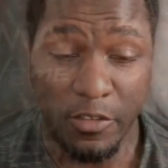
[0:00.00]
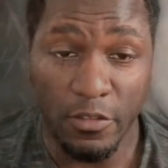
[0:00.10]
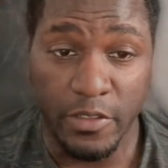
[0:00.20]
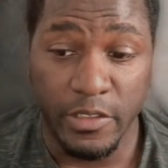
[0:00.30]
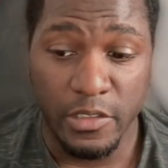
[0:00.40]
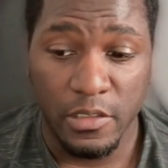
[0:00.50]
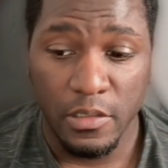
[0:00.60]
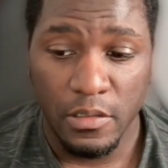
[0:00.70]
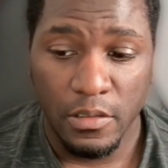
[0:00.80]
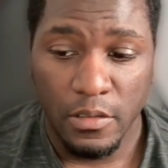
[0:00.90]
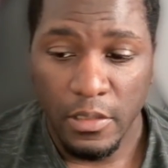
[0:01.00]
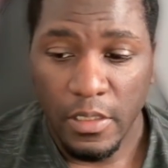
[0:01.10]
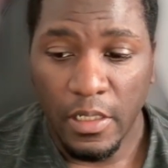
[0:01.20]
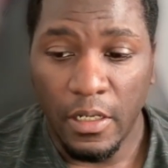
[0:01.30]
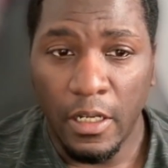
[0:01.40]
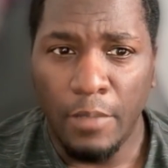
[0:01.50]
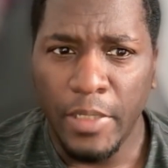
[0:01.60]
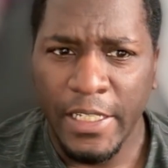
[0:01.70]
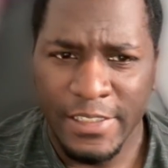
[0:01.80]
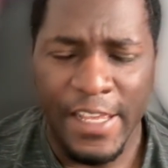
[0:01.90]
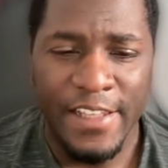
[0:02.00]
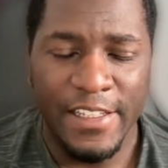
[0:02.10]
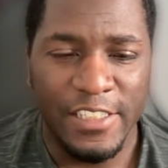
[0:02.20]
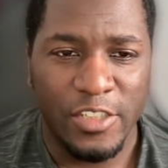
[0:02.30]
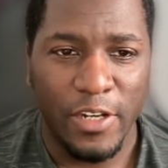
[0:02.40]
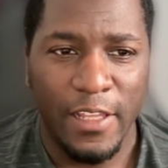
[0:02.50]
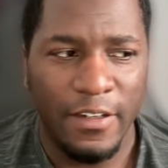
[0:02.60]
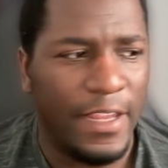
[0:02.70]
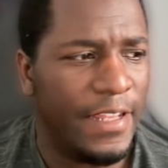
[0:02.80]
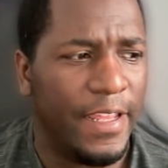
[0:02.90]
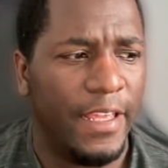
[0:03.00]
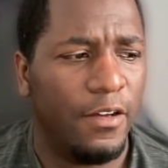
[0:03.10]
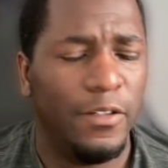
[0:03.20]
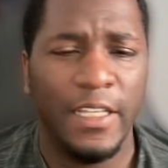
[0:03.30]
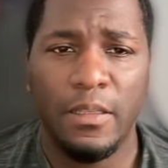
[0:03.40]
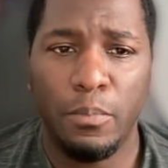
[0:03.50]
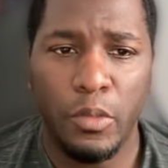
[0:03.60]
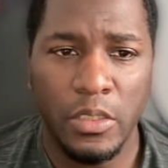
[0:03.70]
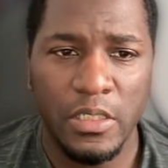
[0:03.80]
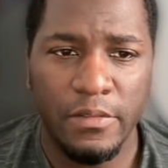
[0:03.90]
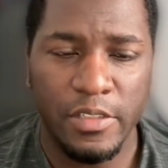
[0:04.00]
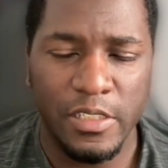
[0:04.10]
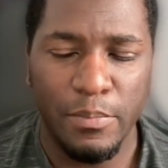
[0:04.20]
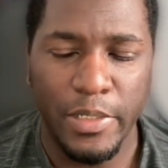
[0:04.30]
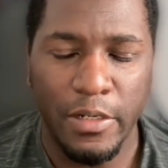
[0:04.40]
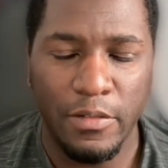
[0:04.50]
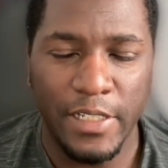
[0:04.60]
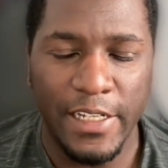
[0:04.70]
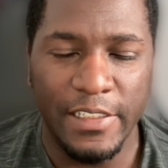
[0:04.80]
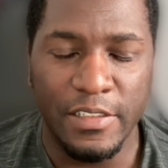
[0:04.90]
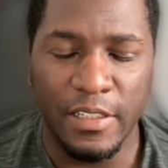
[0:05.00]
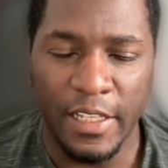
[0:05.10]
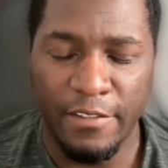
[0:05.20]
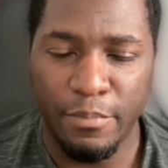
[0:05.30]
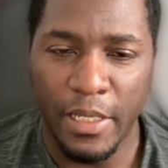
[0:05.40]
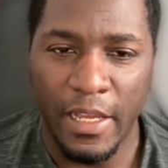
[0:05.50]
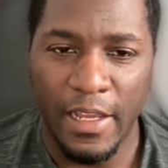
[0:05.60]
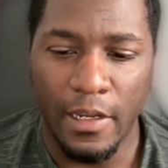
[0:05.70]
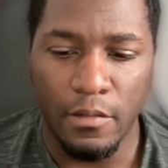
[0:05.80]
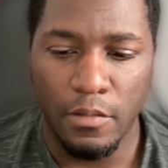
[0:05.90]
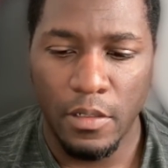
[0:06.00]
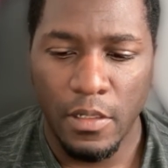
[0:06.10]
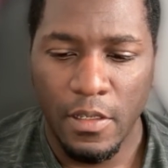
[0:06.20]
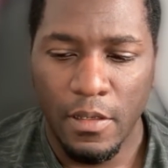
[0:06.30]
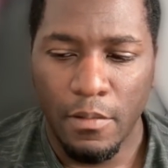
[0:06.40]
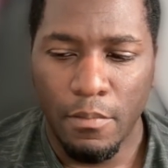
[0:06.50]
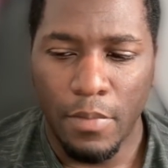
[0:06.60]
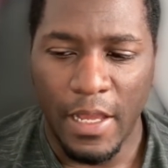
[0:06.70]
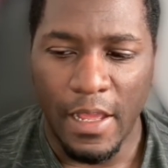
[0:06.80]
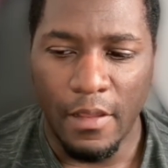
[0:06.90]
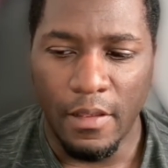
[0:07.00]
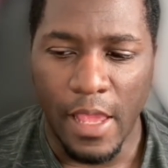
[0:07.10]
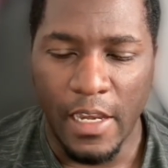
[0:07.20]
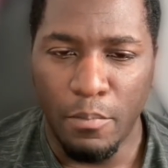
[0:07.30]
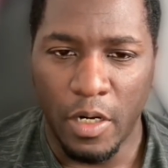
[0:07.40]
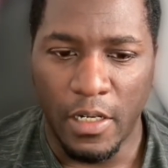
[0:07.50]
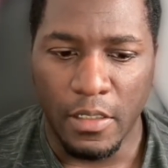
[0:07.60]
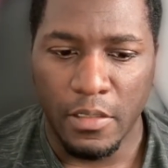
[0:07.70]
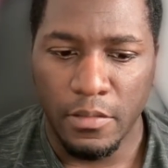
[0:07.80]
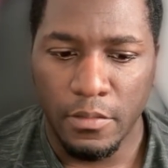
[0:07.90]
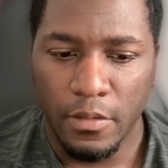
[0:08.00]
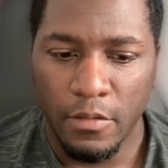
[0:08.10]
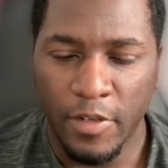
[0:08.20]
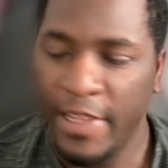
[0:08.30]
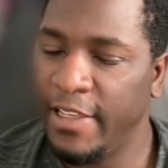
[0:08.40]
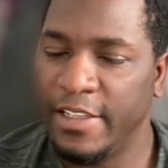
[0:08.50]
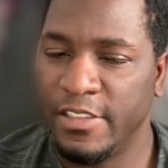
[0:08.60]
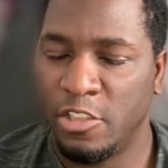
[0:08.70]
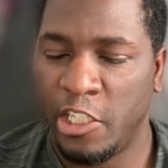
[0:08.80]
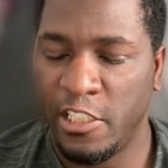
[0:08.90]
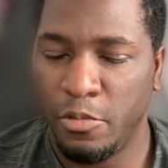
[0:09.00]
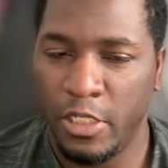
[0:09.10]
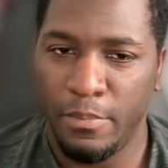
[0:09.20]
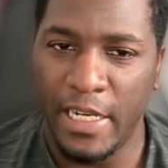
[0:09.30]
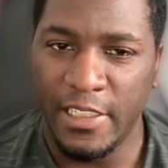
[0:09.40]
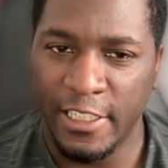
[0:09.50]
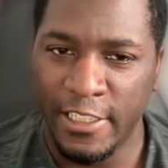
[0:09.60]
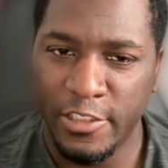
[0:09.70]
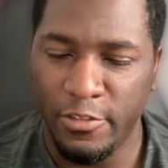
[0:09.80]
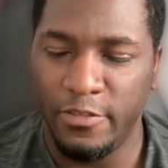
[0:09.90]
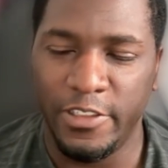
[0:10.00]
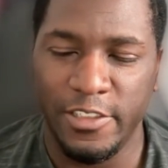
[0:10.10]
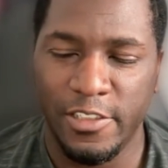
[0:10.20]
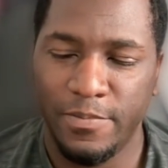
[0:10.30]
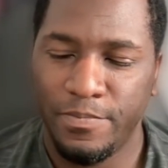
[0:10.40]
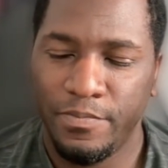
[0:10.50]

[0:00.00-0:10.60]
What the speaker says: Universe. He's in this trailer, and they go get the portion of the symbiote that is left behind by Eddie Brock when he gets transported back to his universe.